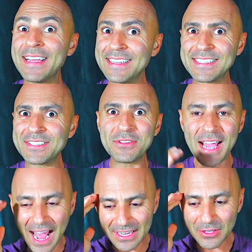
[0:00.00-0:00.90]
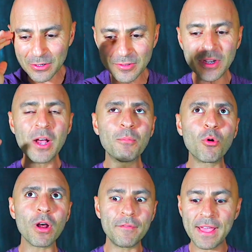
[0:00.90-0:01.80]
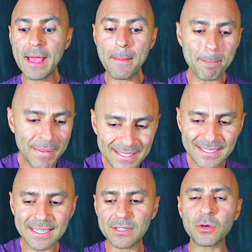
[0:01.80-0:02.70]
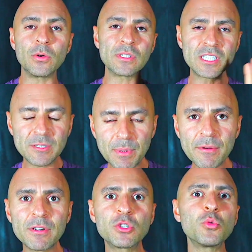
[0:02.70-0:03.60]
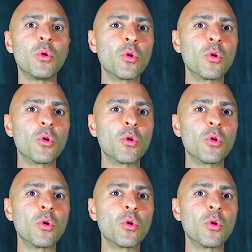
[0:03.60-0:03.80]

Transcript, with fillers: It's just you got to use more of a mystical, spiritual,